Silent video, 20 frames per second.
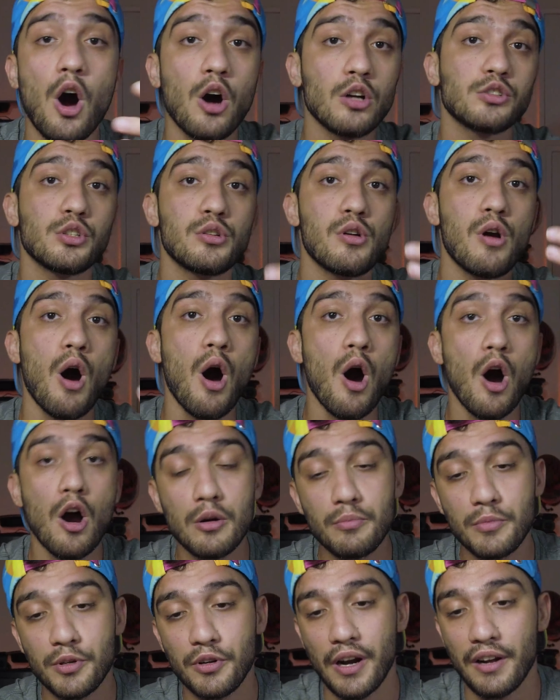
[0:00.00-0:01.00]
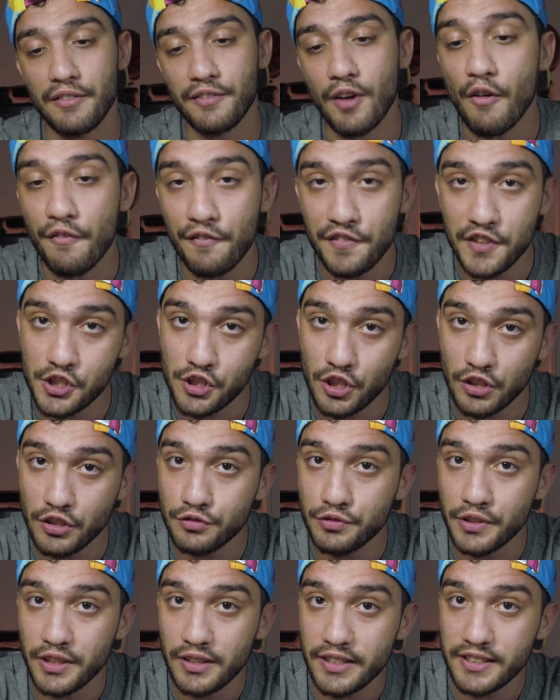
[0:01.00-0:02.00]
Under Armour officially
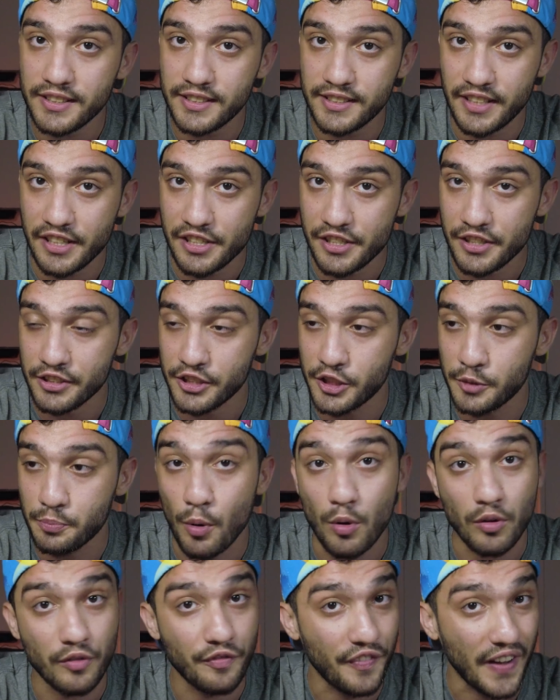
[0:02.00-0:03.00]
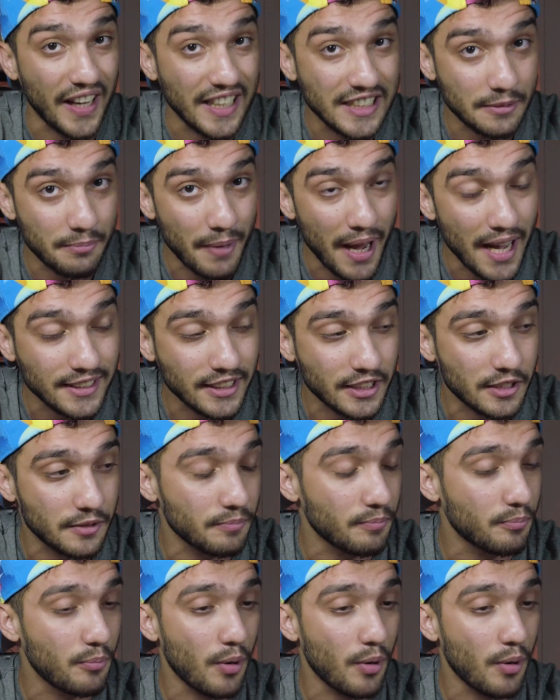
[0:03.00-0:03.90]
released their sport face masks,